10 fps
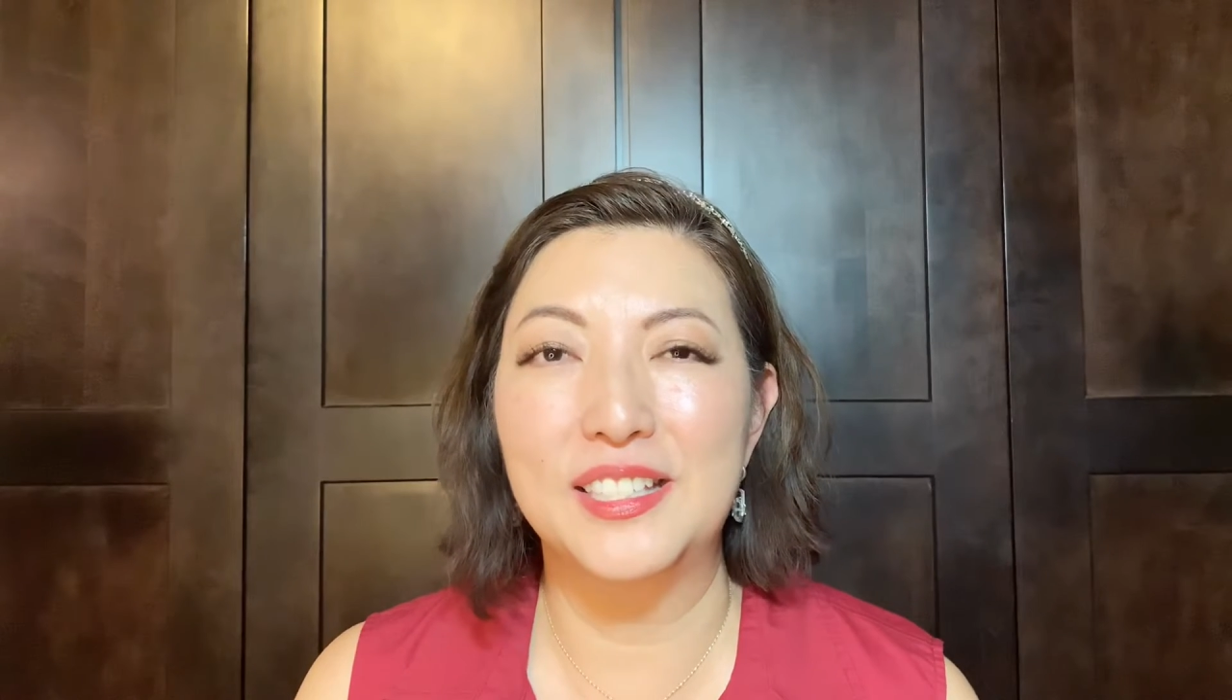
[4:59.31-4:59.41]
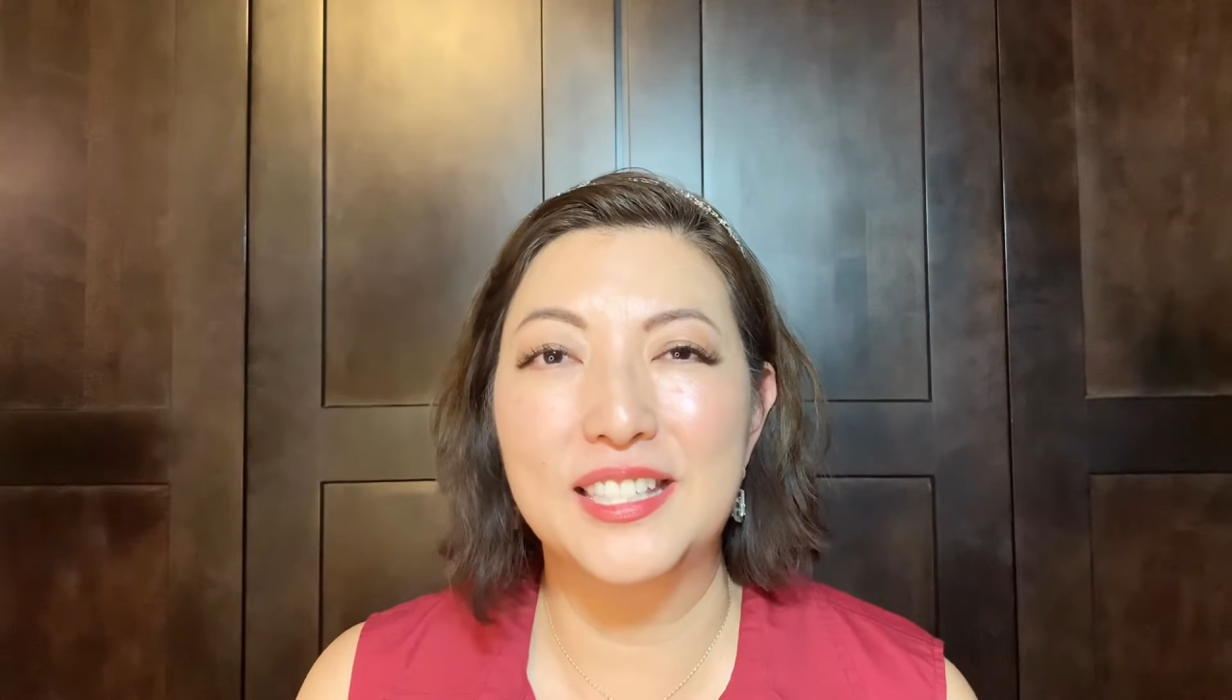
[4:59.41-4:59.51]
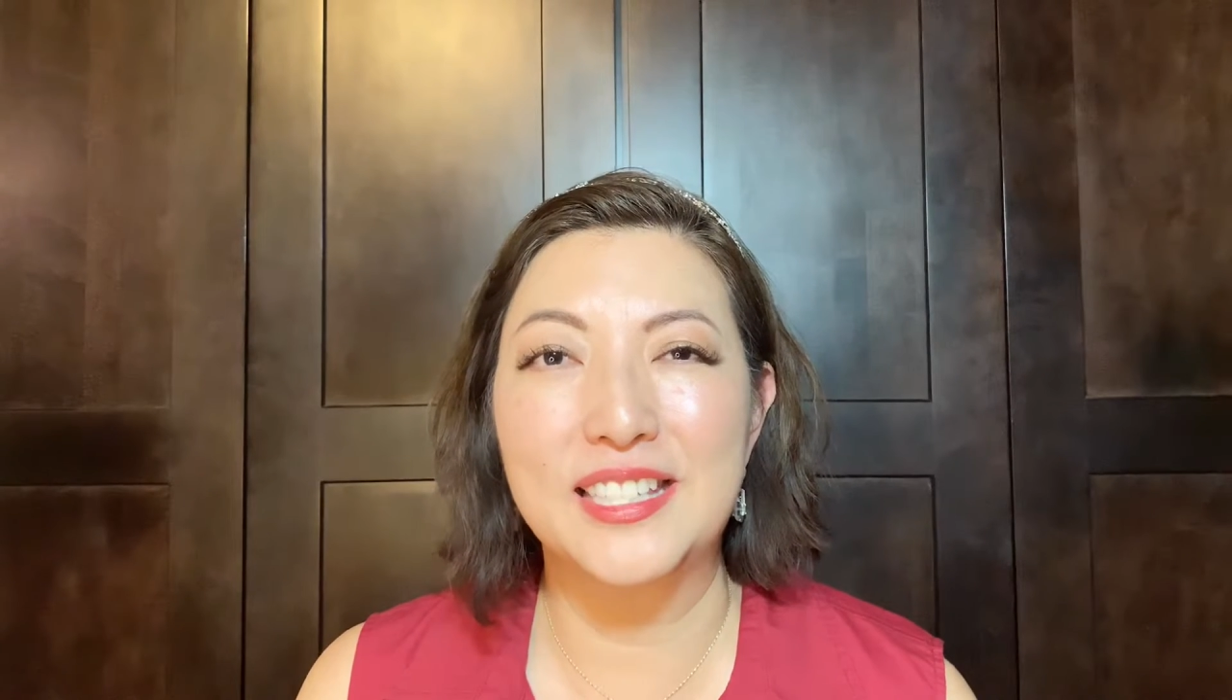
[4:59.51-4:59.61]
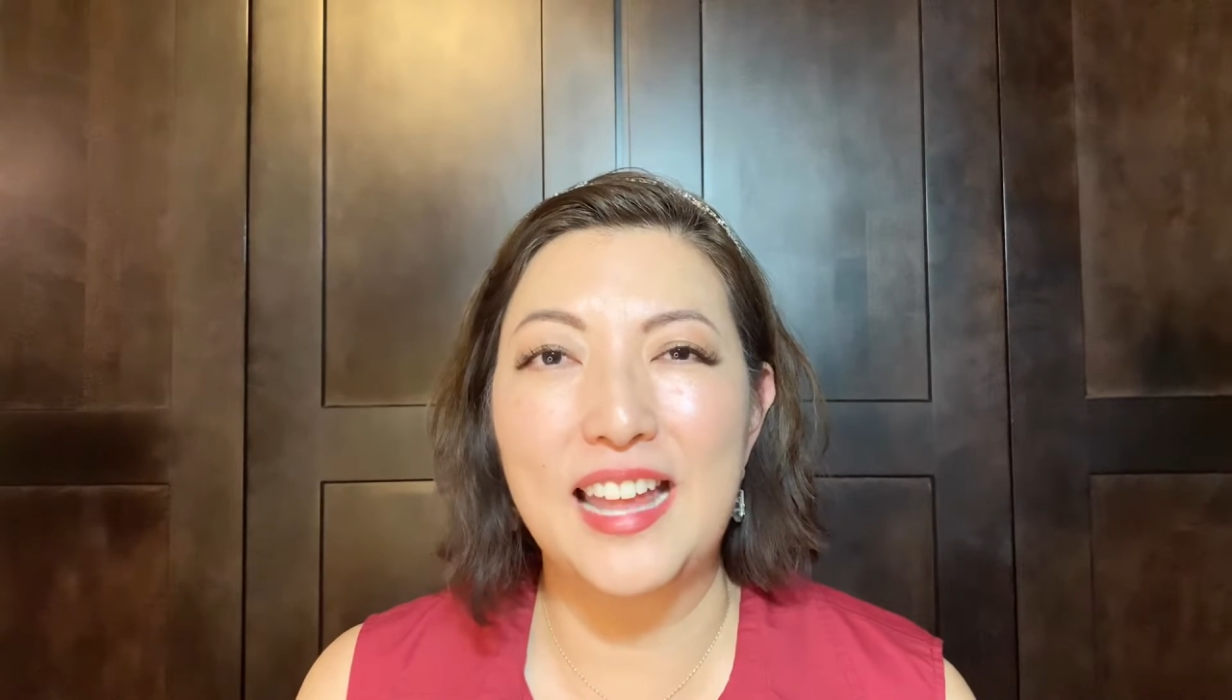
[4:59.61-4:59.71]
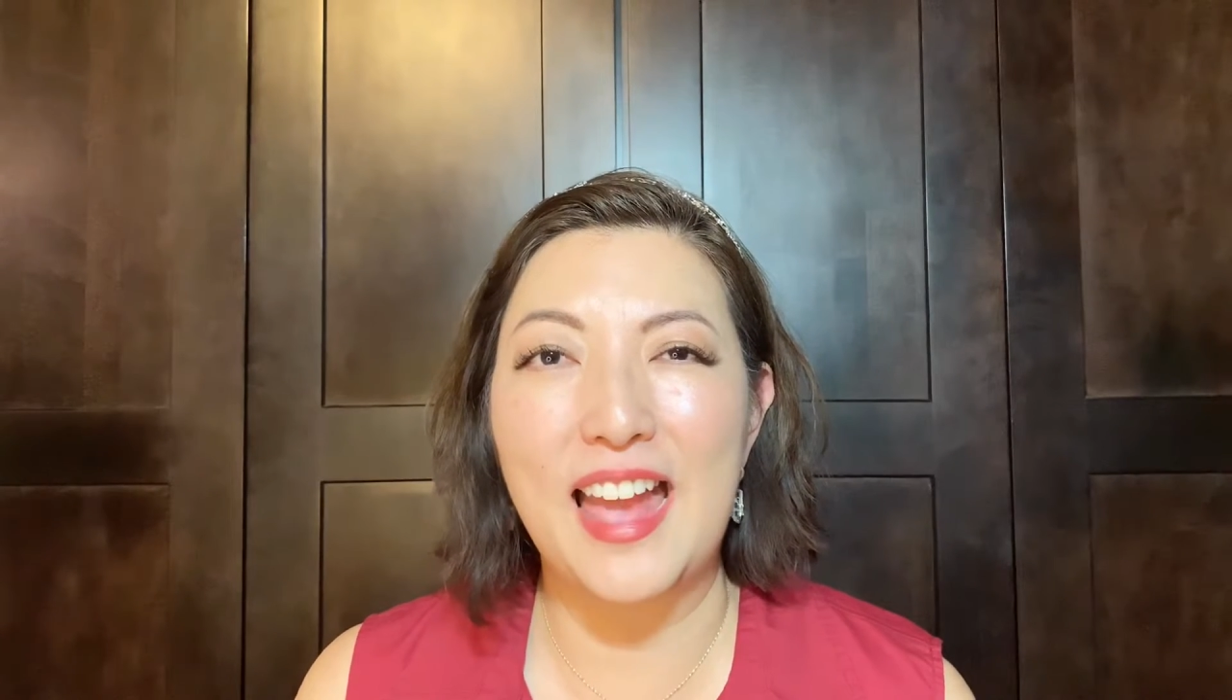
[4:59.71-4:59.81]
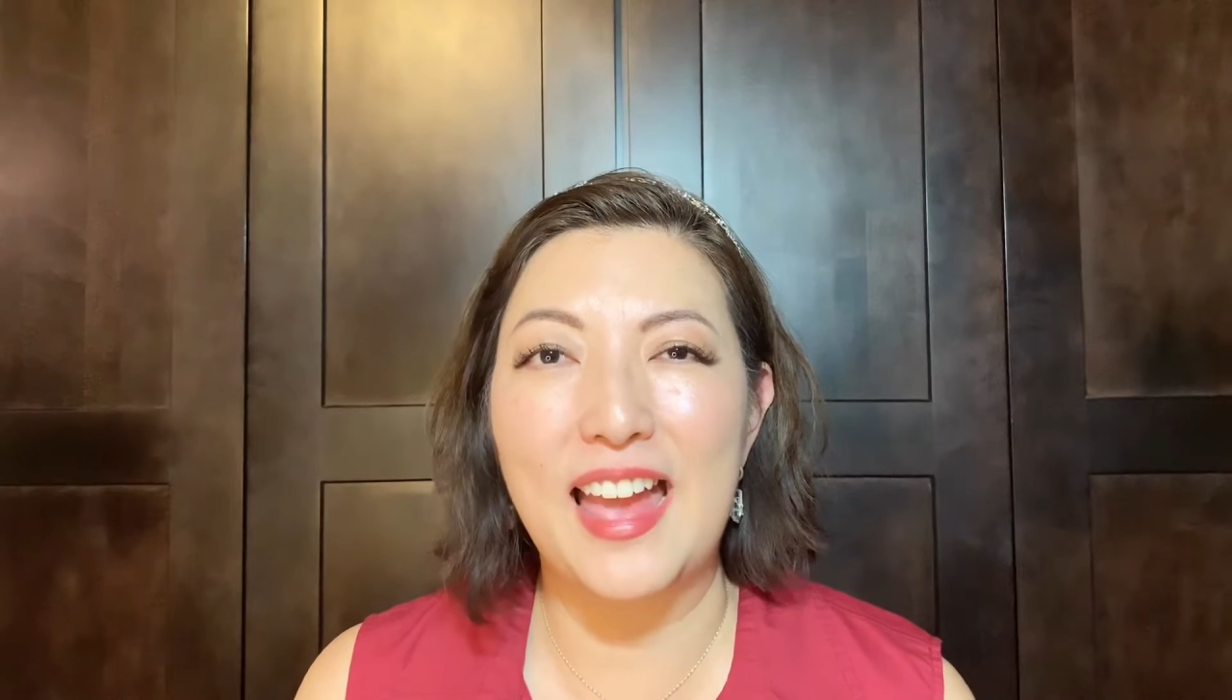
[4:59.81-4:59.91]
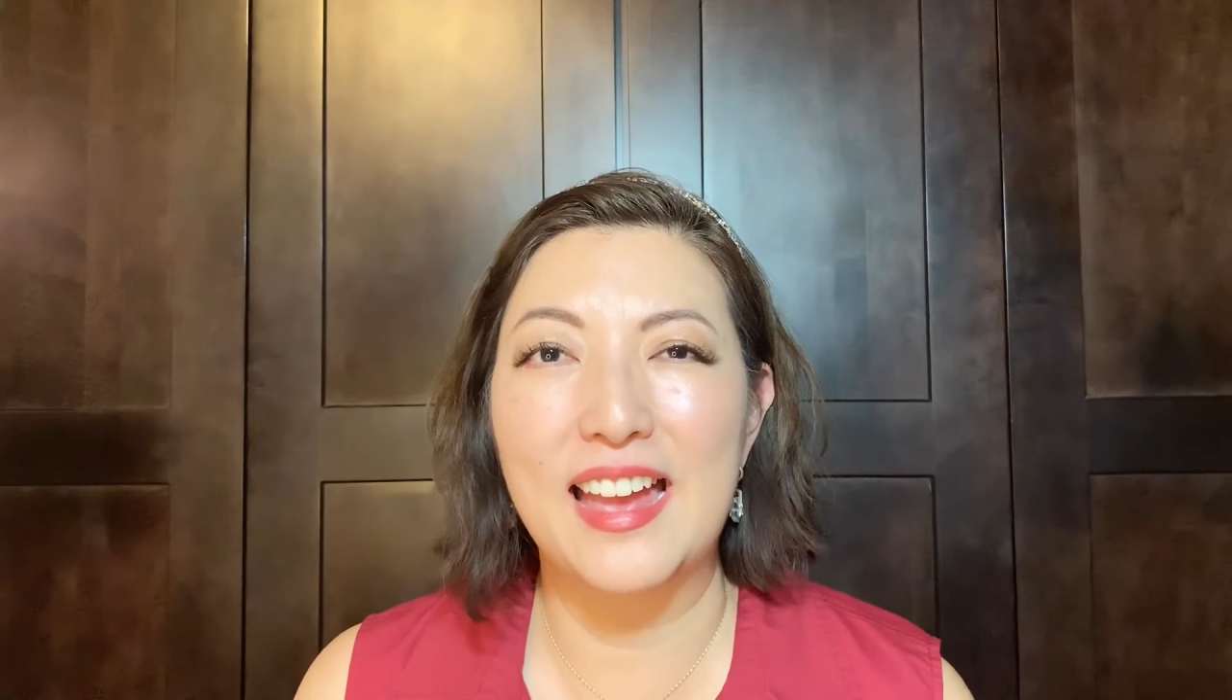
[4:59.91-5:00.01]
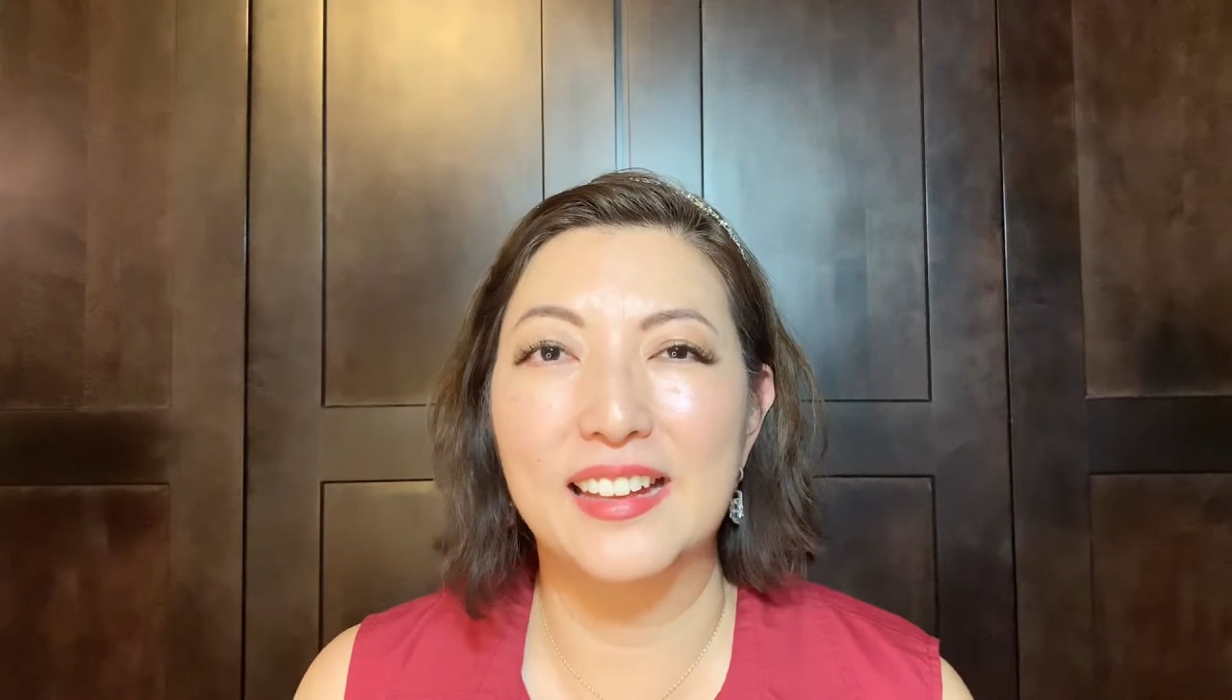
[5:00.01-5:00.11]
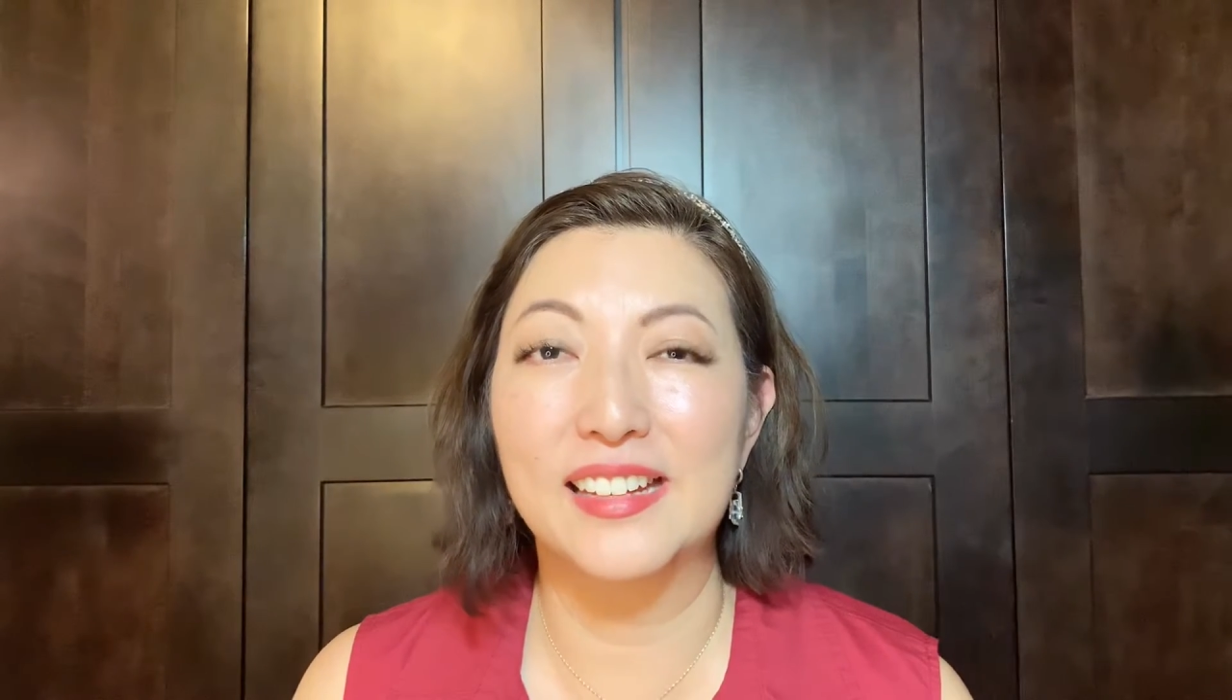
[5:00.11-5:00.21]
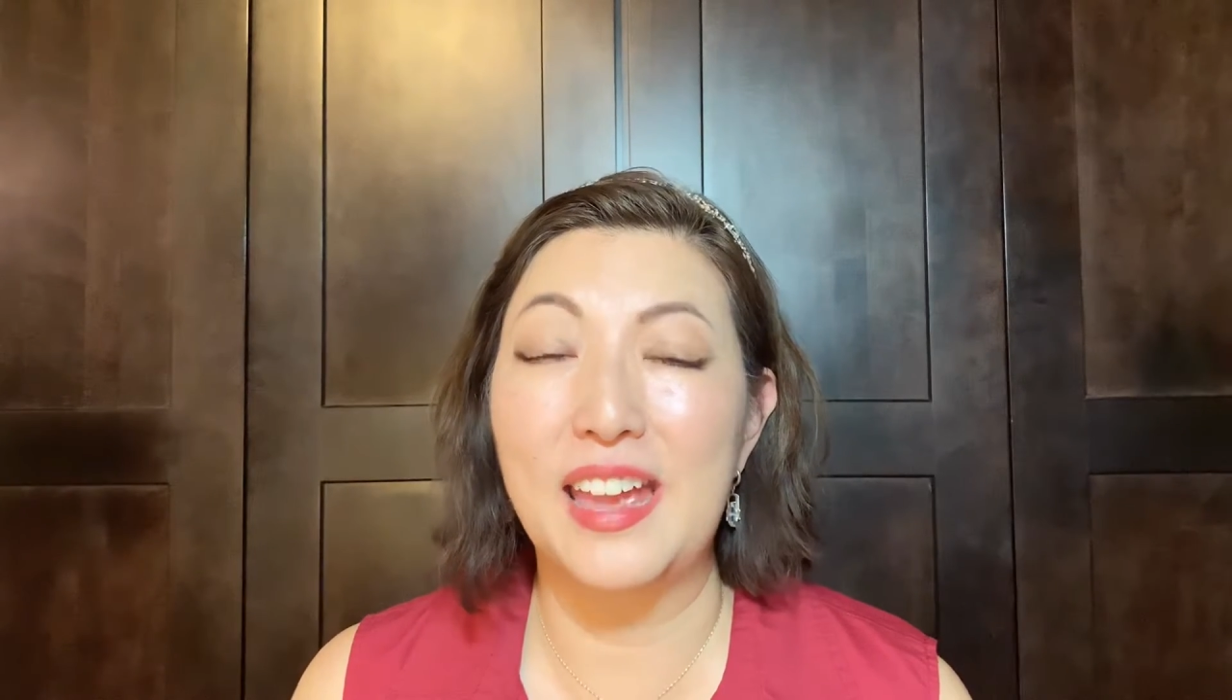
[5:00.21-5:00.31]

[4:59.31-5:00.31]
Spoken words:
snack